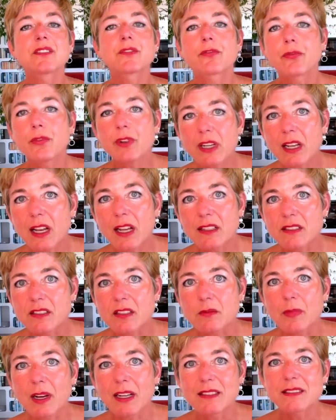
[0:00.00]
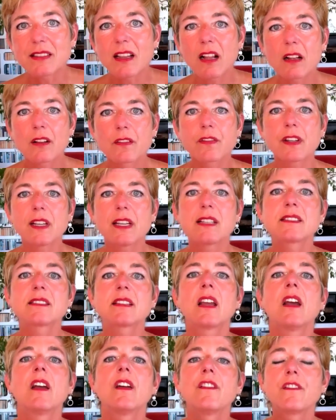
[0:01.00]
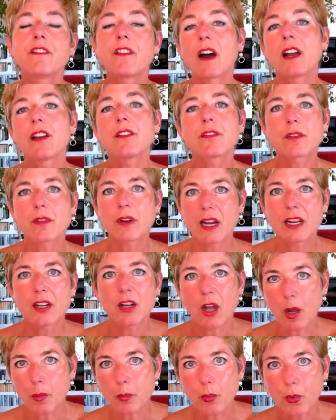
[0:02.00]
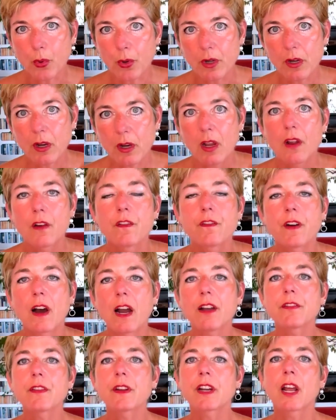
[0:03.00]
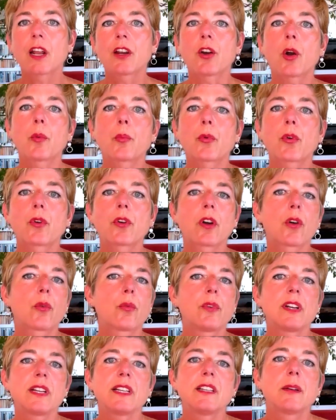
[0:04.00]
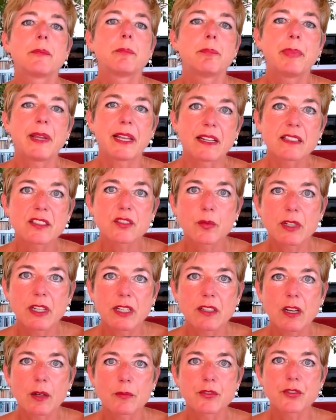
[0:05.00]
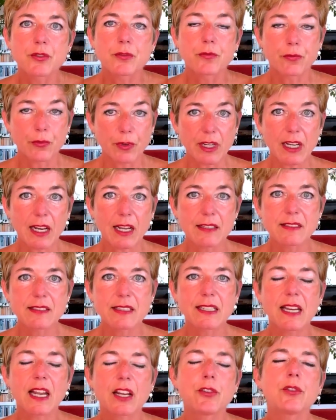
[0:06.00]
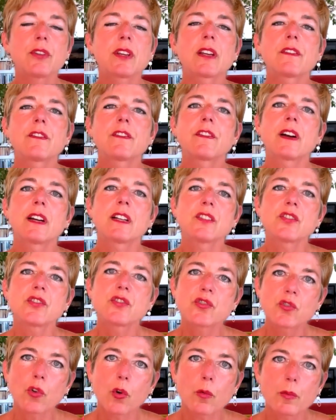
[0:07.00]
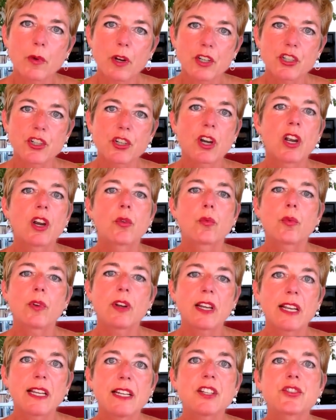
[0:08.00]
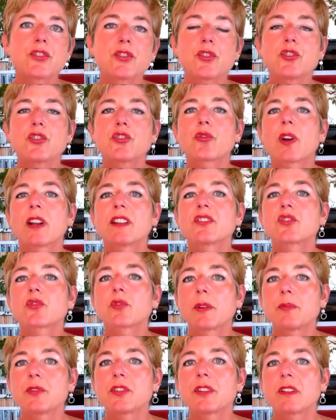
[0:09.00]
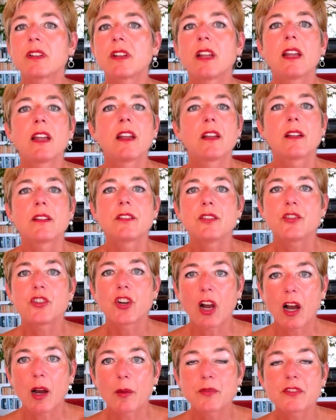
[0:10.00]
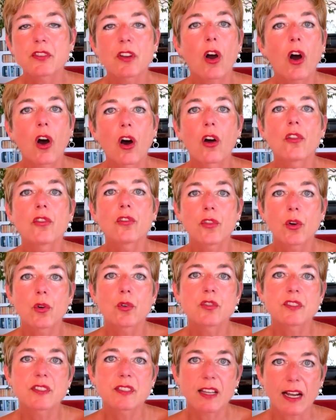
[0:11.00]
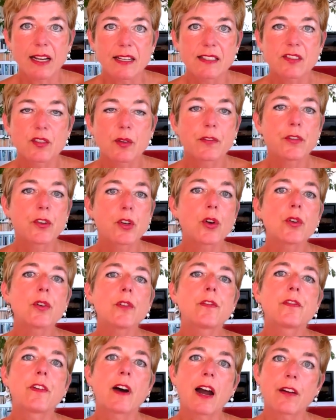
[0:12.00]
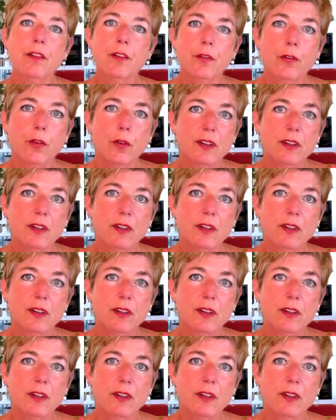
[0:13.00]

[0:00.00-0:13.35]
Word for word: a freelancer myself, is Fiverr and Upwork. Fiverr and Upwork are really the biggest when it comes to freelancing, and you can find so much related to transcription jobs on those sites. So if you go to Fiverr, for